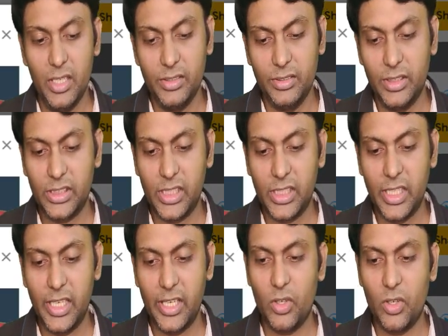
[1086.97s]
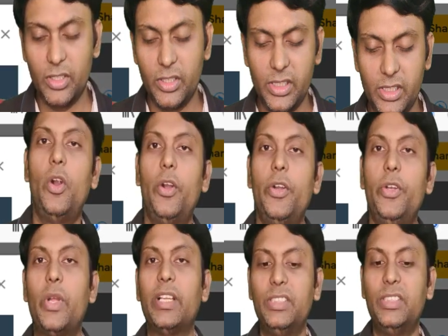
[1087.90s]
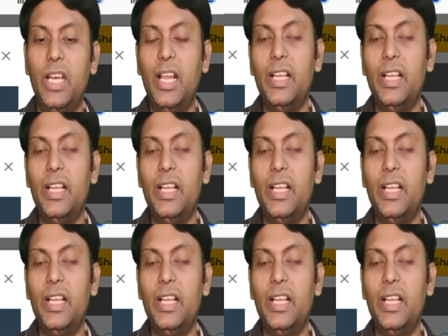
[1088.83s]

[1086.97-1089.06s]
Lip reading: Just click on this. You can select an